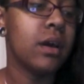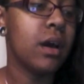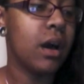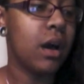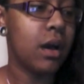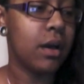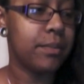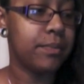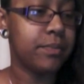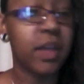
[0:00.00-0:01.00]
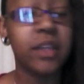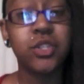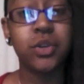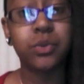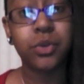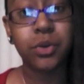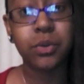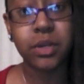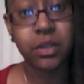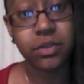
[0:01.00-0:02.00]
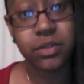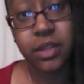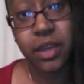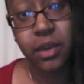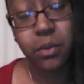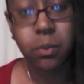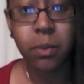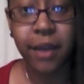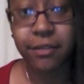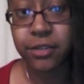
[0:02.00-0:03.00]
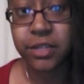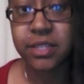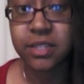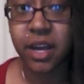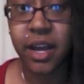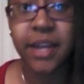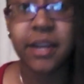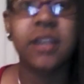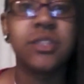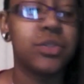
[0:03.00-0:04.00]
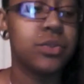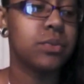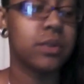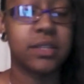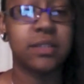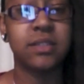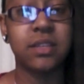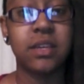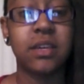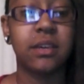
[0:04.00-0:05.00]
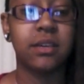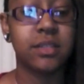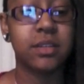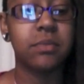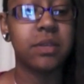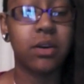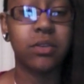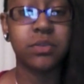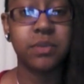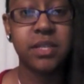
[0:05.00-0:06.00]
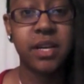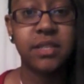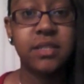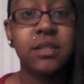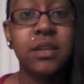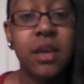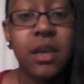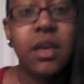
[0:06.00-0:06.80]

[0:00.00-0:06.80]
I don't know what it looks like after it's dyed. I do want to see, it's going to be the ultimate test.